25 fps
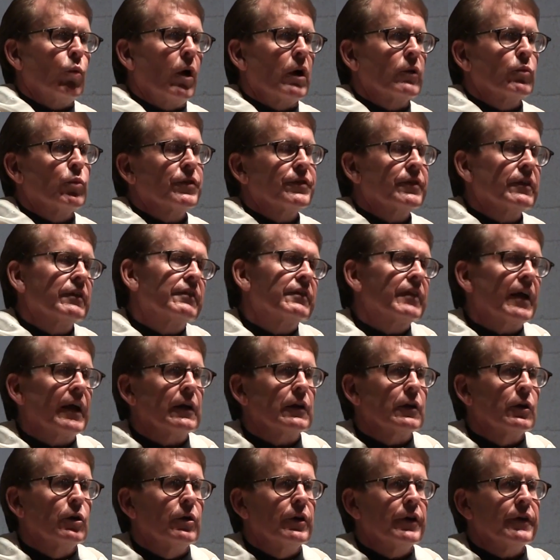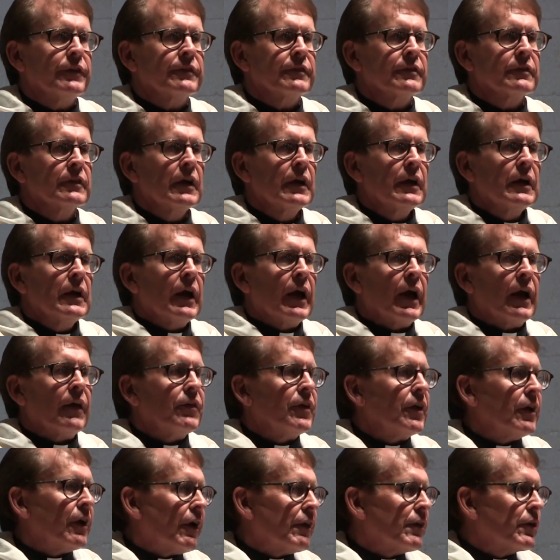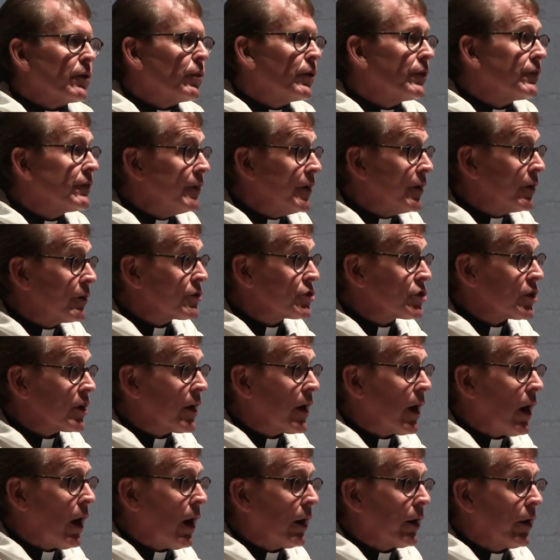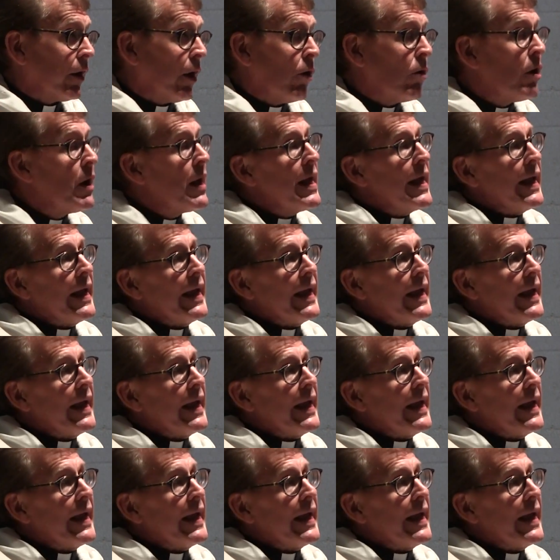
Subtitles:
One was in St. Louis, and the other was near Chicago.